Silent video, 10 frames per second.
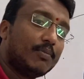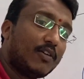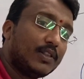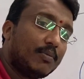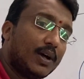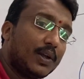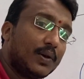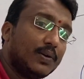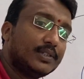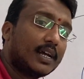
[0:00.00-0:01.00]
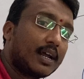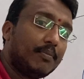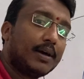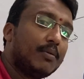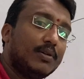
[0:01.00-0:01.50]
of the molecules are
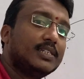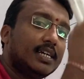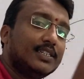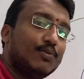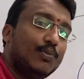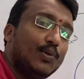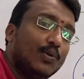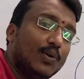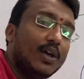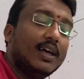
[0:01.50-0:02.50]
comparable size of blue,